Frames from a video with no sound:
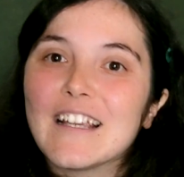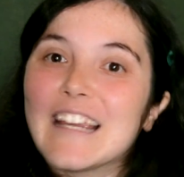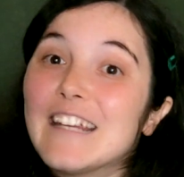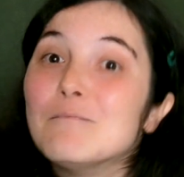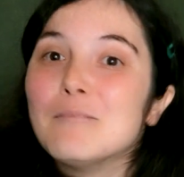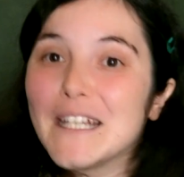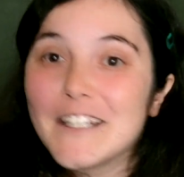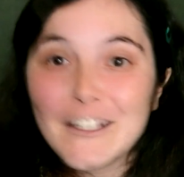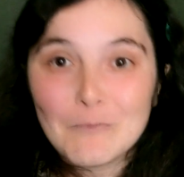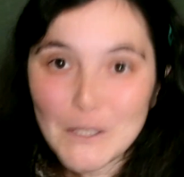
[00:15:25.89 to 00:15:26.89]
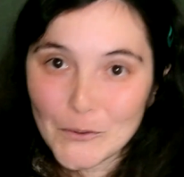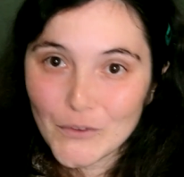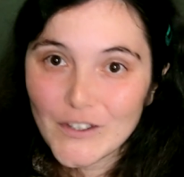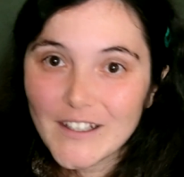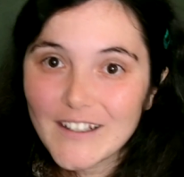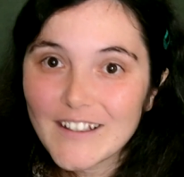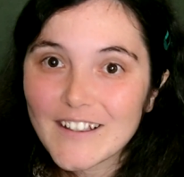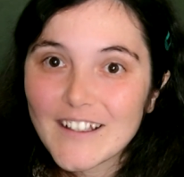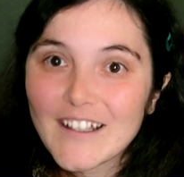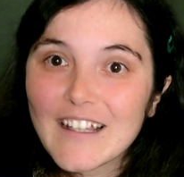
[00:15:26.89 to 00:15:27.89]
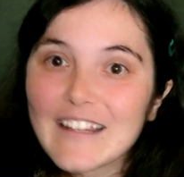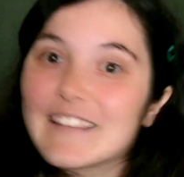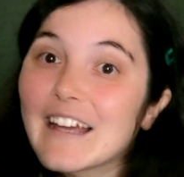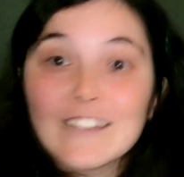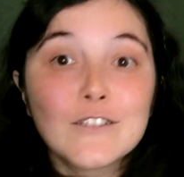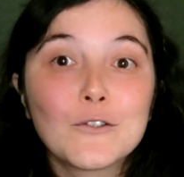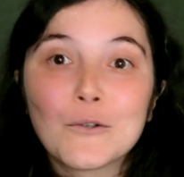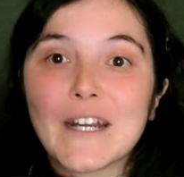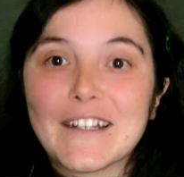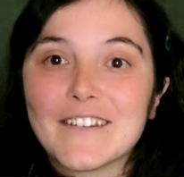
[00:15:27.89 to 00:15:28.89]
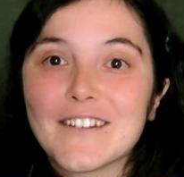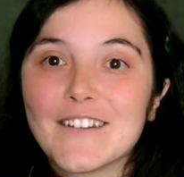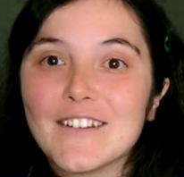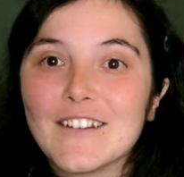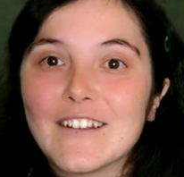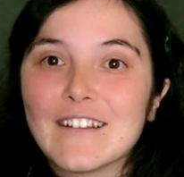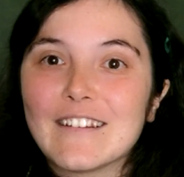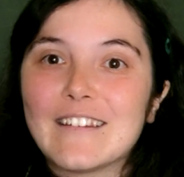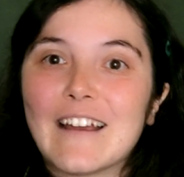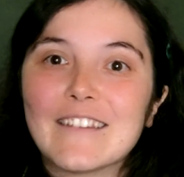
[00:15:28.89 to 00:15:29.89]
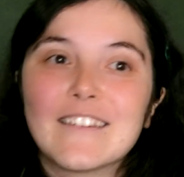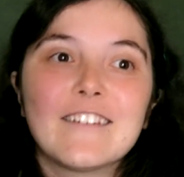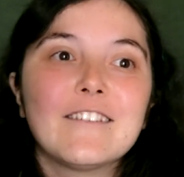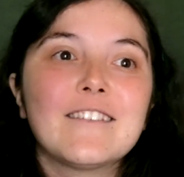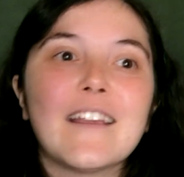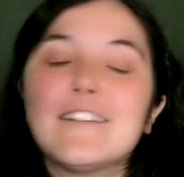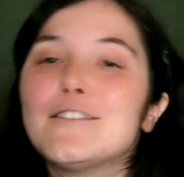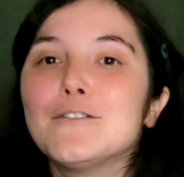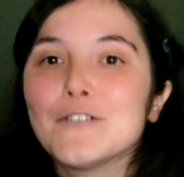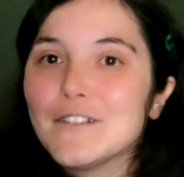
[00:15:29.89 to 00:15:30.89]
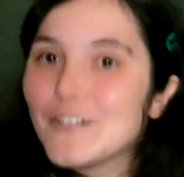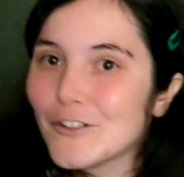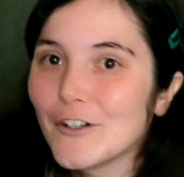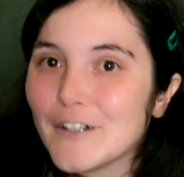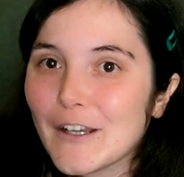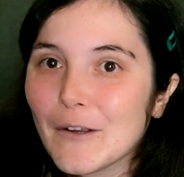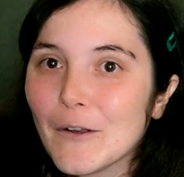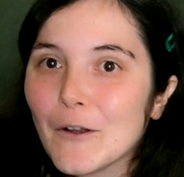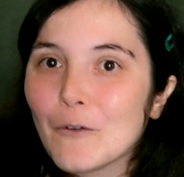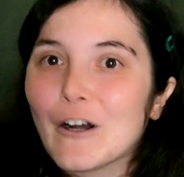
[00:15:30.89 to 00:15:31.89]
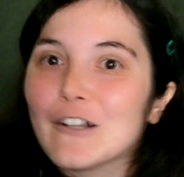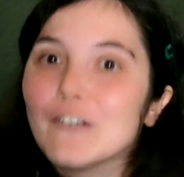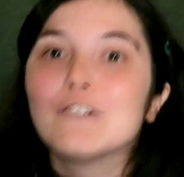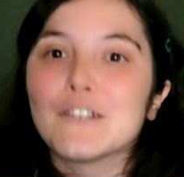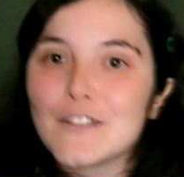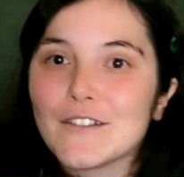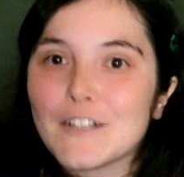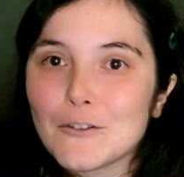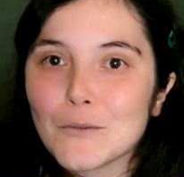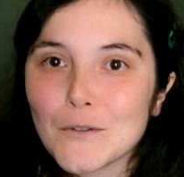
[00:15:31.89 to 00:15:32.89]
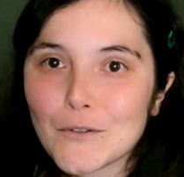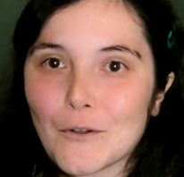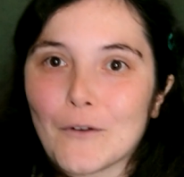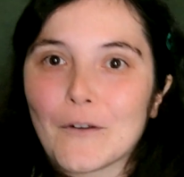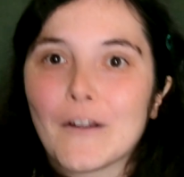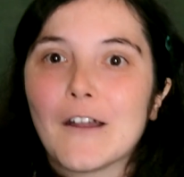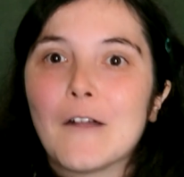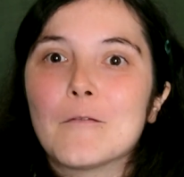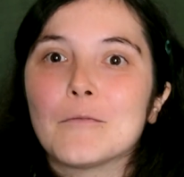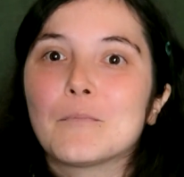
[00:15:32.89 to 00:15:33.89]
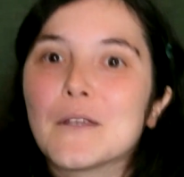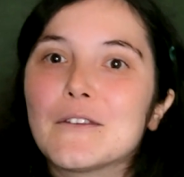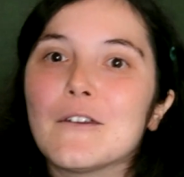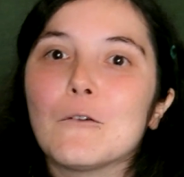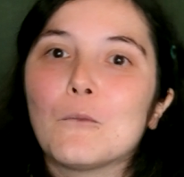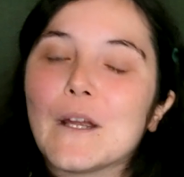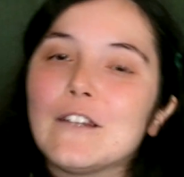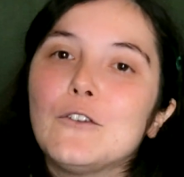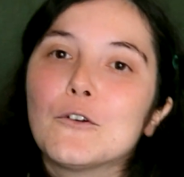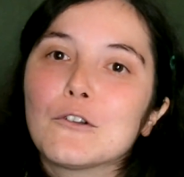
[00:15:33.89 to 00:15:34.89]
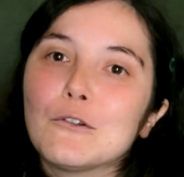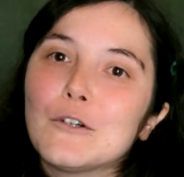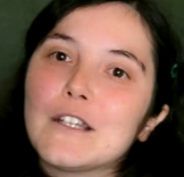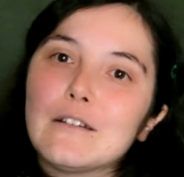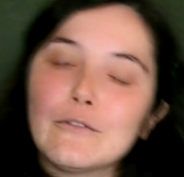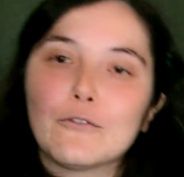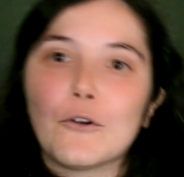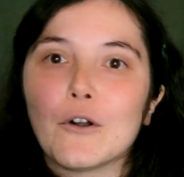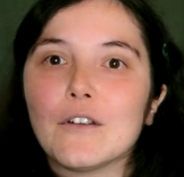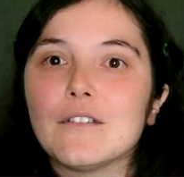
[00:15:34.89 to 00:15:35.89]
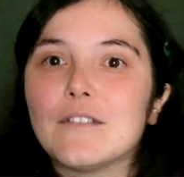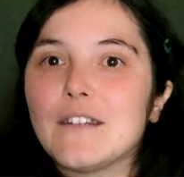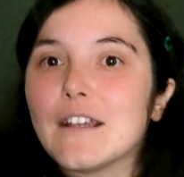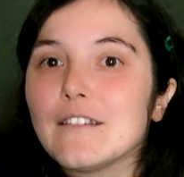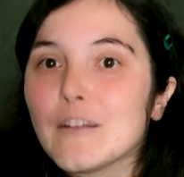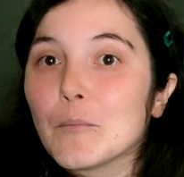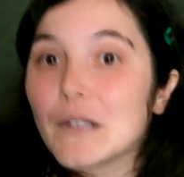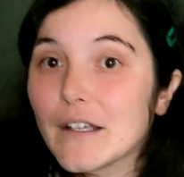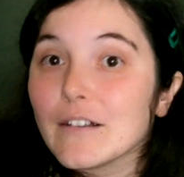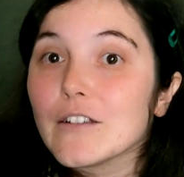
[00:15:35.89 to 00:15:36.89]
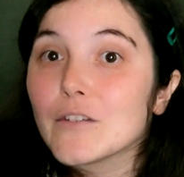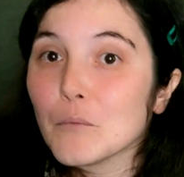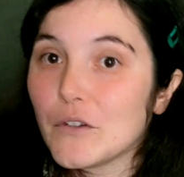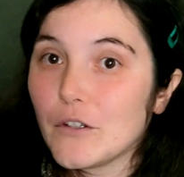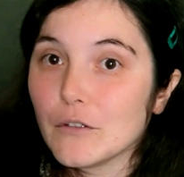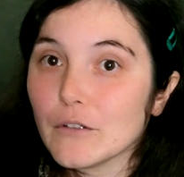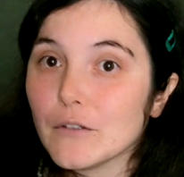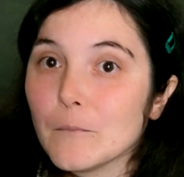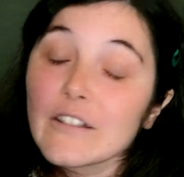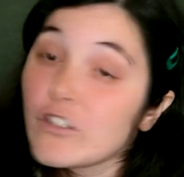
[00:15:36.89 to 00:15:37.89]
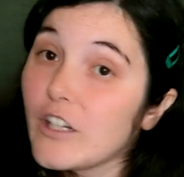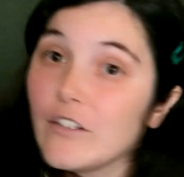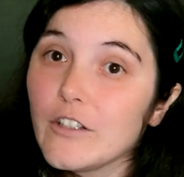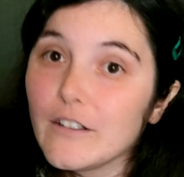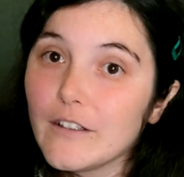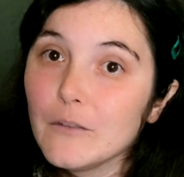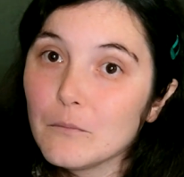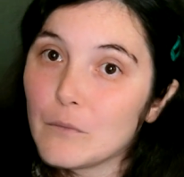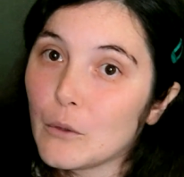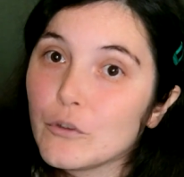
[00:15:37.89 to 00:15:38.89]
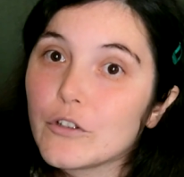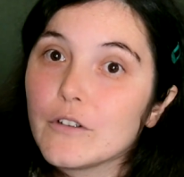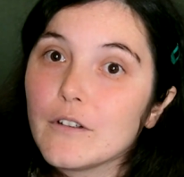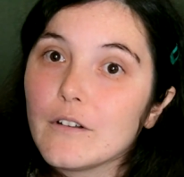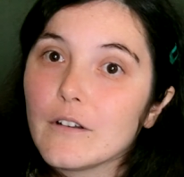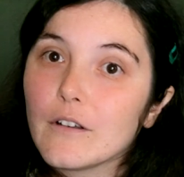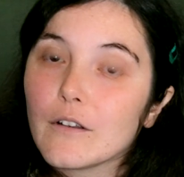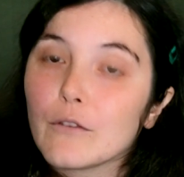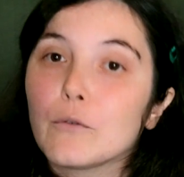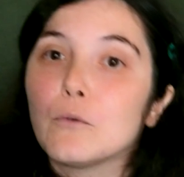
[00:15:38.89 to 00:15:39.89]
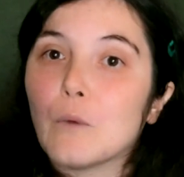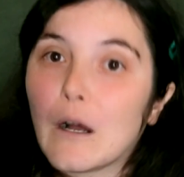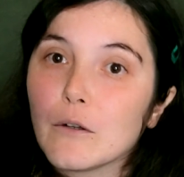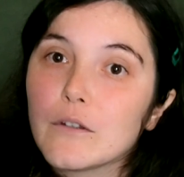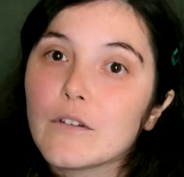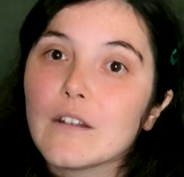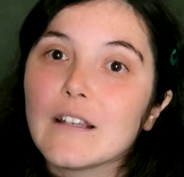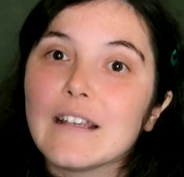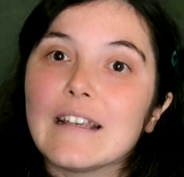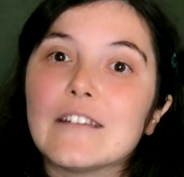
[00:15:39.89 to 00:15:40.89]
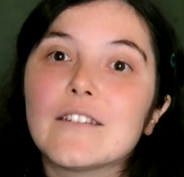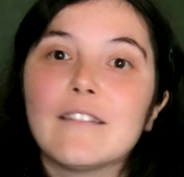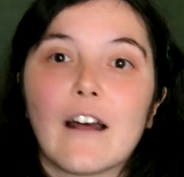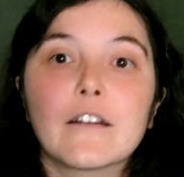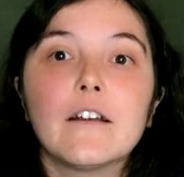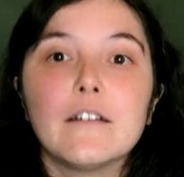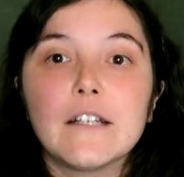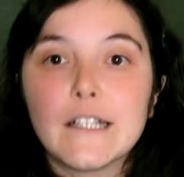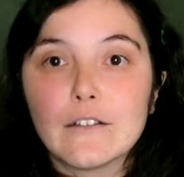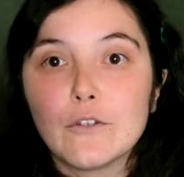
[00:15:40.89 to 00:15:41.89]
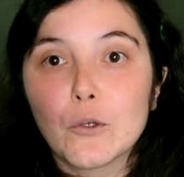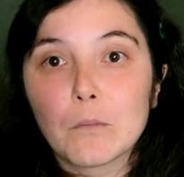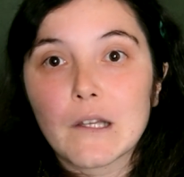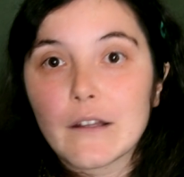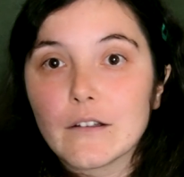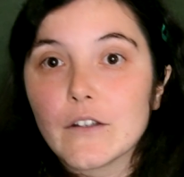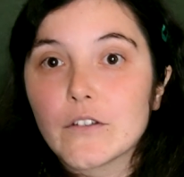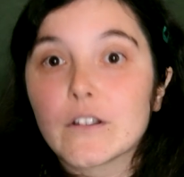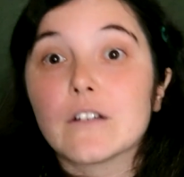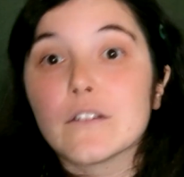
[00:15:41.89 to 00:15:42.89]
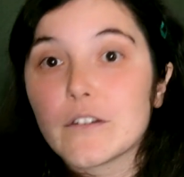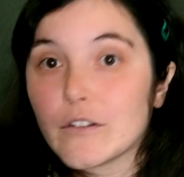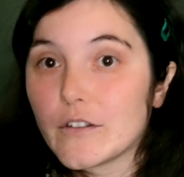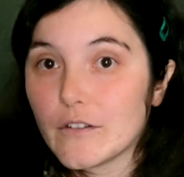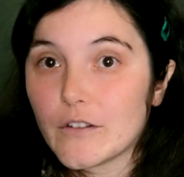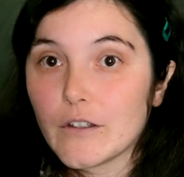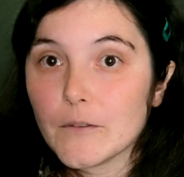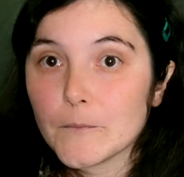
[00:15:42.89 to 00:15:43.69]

In making music, that is great. That takes you on a journey while you're listening to the song. But when you're looking for D&D playlist material, changing the emotion throughout is not going to give your playlist consistency.